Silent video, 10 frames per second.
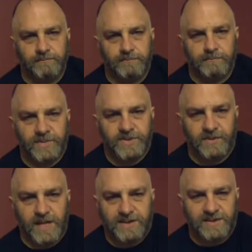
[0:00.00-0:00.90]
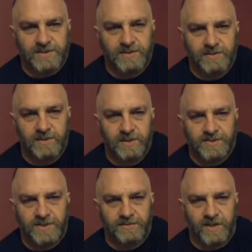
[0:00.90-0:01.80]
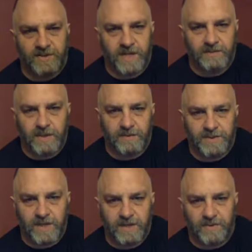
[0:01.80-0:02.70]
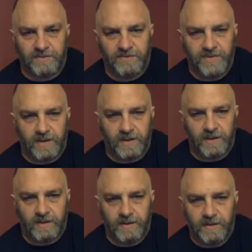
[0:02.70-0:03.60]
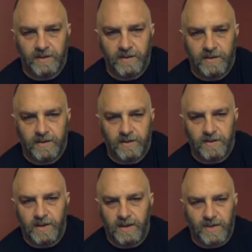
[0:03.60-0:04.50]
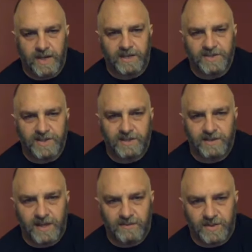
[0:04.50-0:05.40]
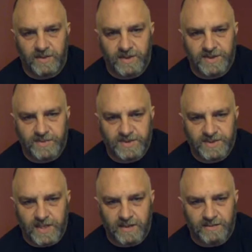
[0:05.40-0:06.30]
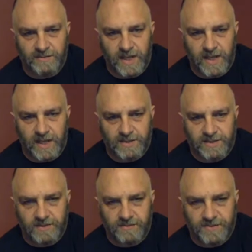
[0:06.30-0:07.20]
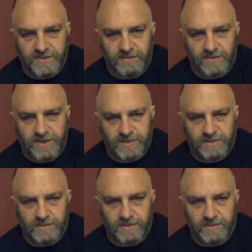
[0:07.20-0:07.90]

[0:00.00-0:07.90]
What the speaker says: So that's something to think about when you're talking about fear. Yeah, Mike, I see your name in the list, but it's not letting me add you for some reason.